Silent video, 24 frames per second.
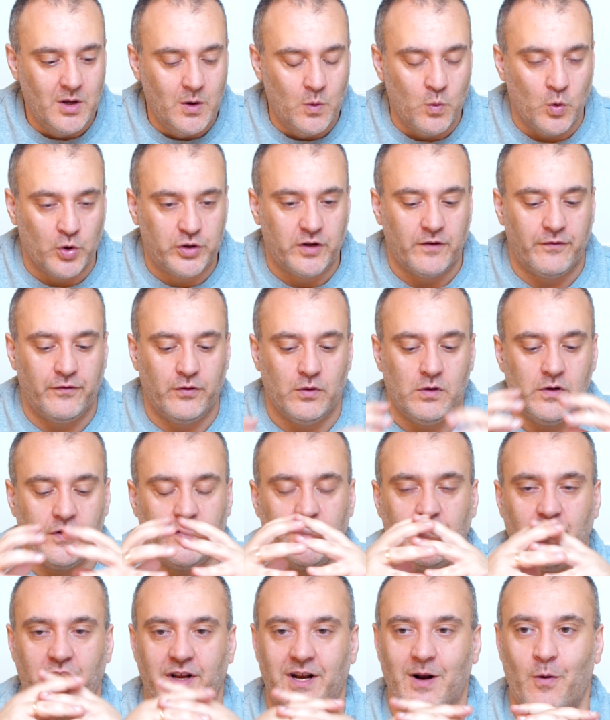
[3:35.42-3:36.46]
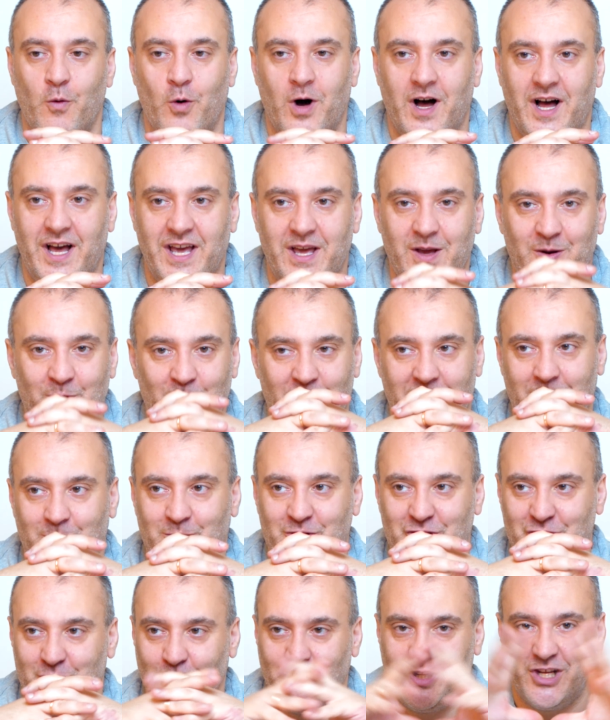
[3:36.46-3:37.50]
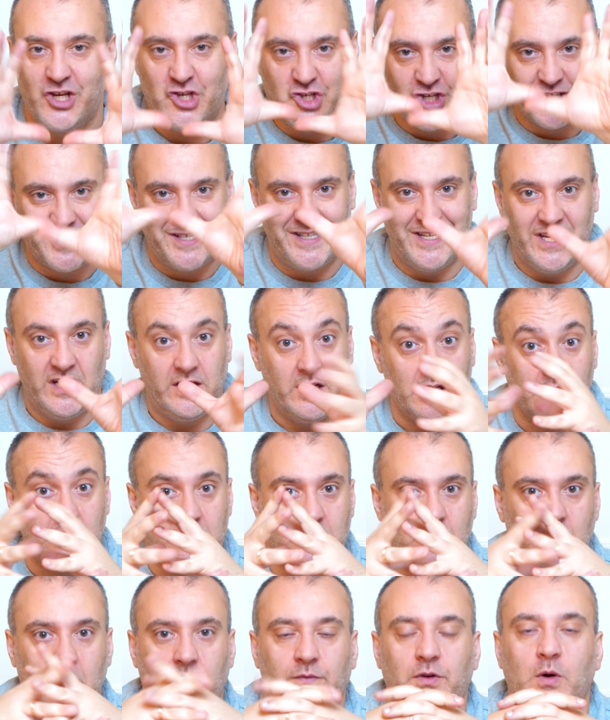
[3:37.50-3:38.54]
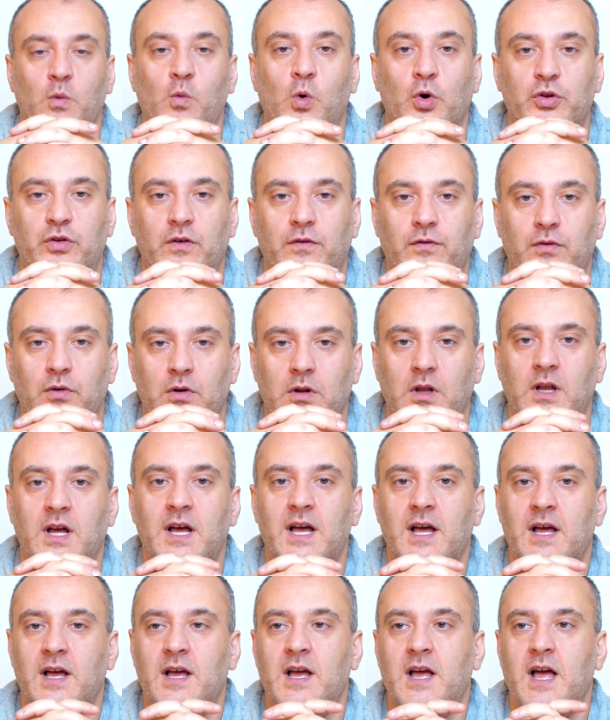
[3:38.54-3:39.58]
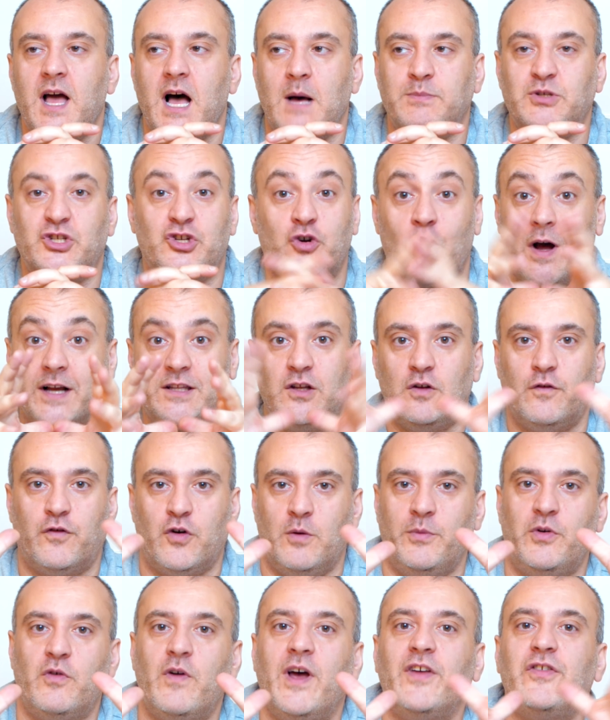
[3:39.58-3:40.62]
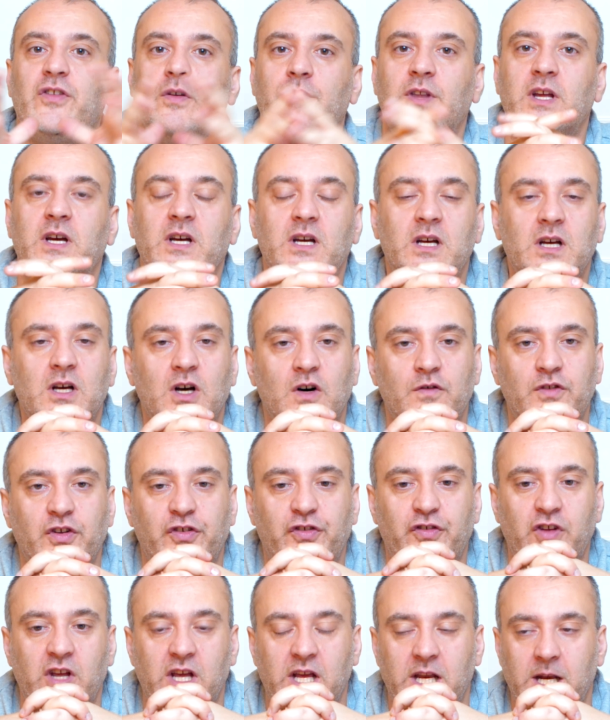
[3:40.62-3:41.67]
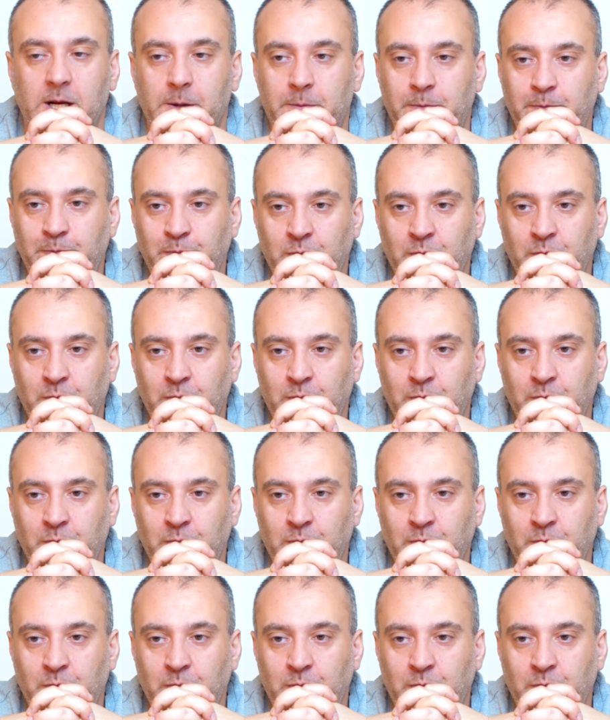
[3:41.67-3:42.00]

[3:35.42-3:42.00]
waterfalls in Hawaii, where I was shooting just details of the waterfall abstracted from the rest of the scene.